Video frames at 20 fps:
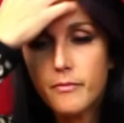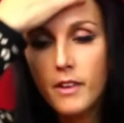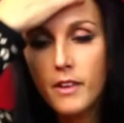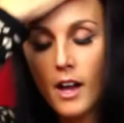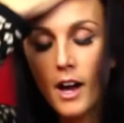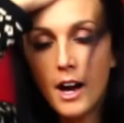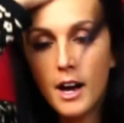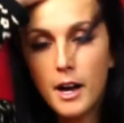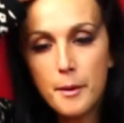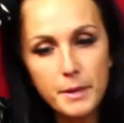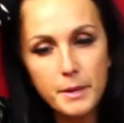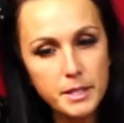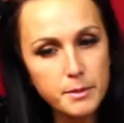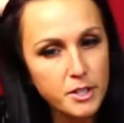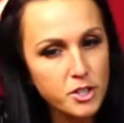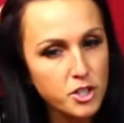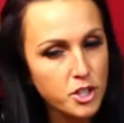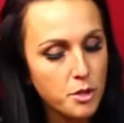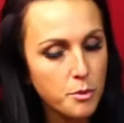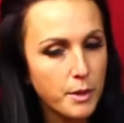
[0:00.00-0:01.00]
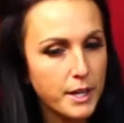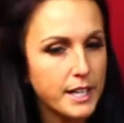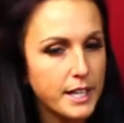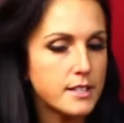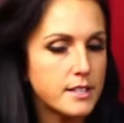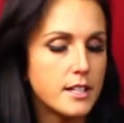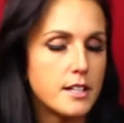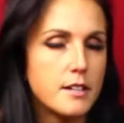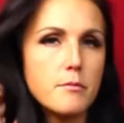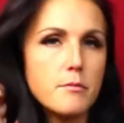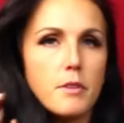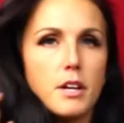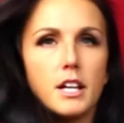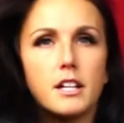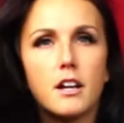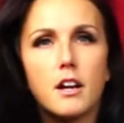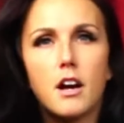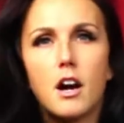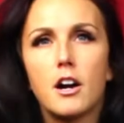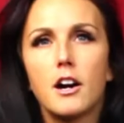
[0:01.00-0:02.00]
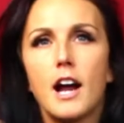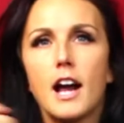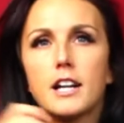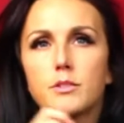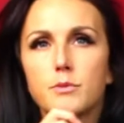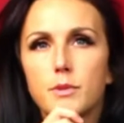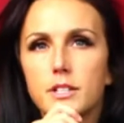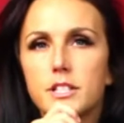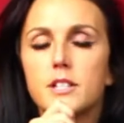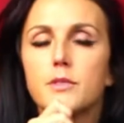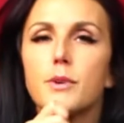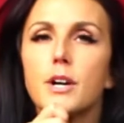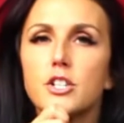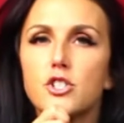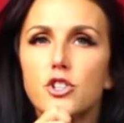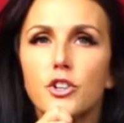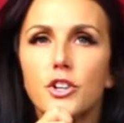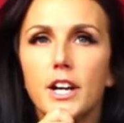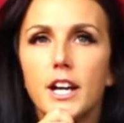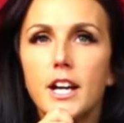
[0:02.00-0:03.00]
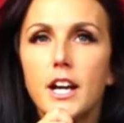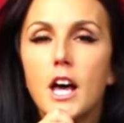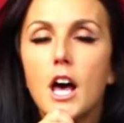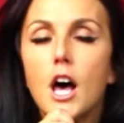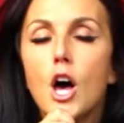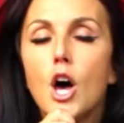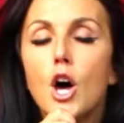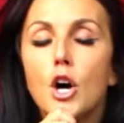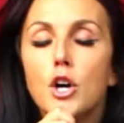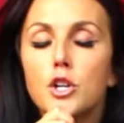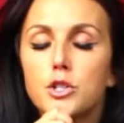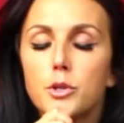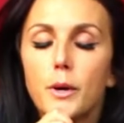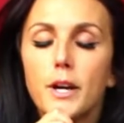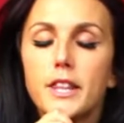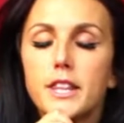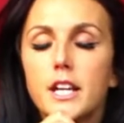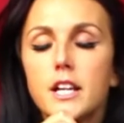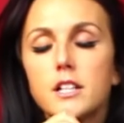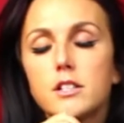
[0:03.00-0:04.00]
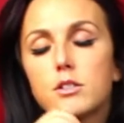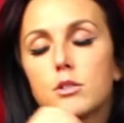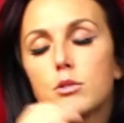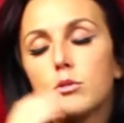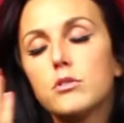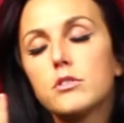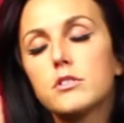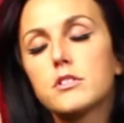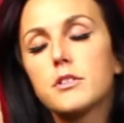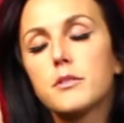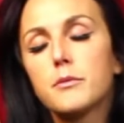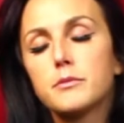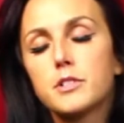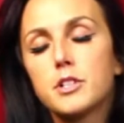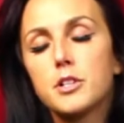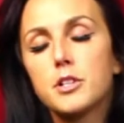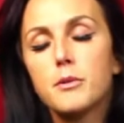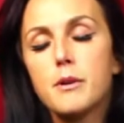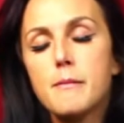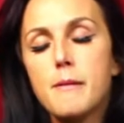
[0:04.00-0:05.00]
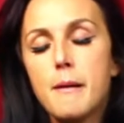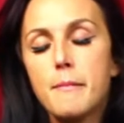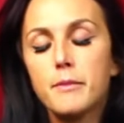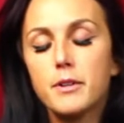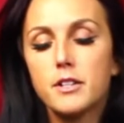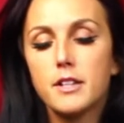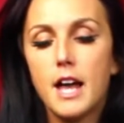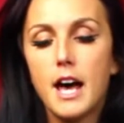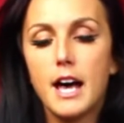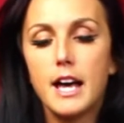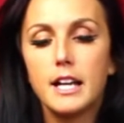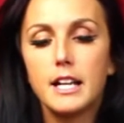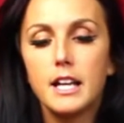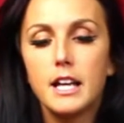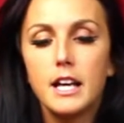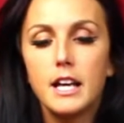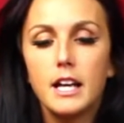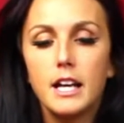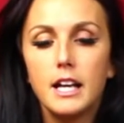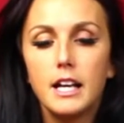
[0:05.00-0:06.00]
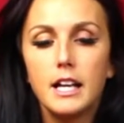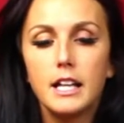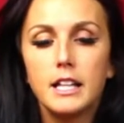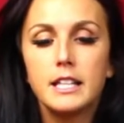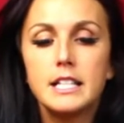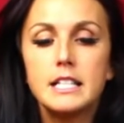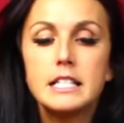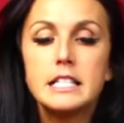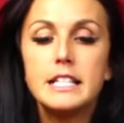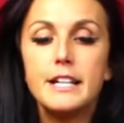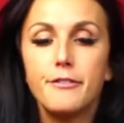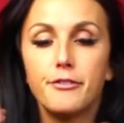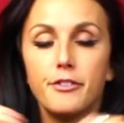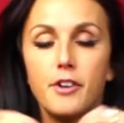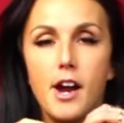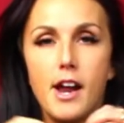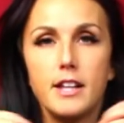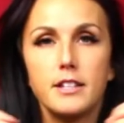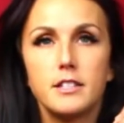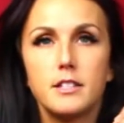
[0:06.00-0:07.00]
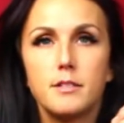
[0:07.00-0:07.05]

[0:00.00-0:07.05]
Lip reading: Especially when it's in RX, when it's in retrograde. So I think it's cool to remember that the difference